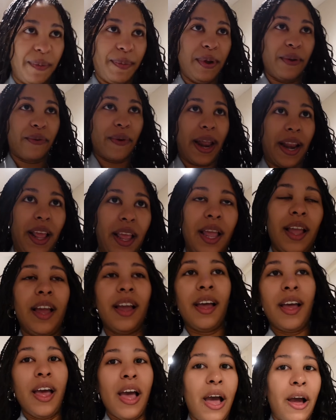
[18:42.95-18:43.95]
be ready
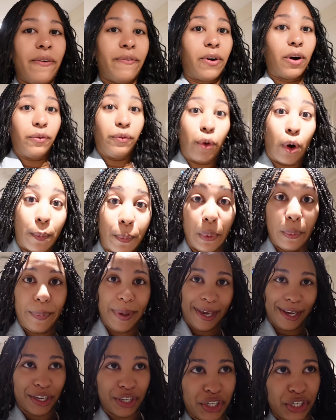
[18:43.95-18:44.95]
for formal
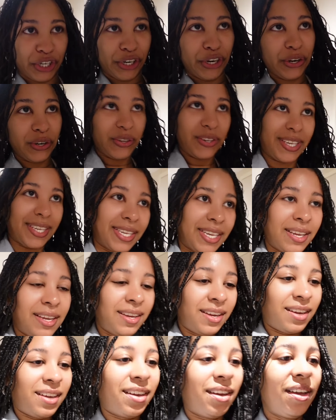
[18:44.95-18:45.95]
pictures.
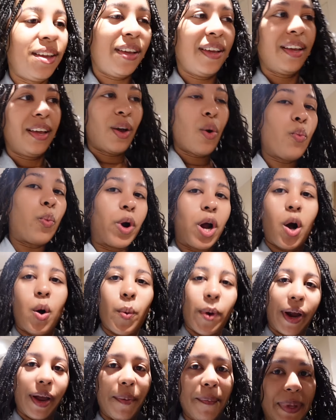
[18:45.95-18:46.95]
We're all
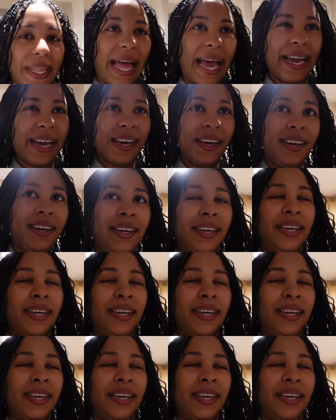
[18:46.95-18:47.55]
wearing black.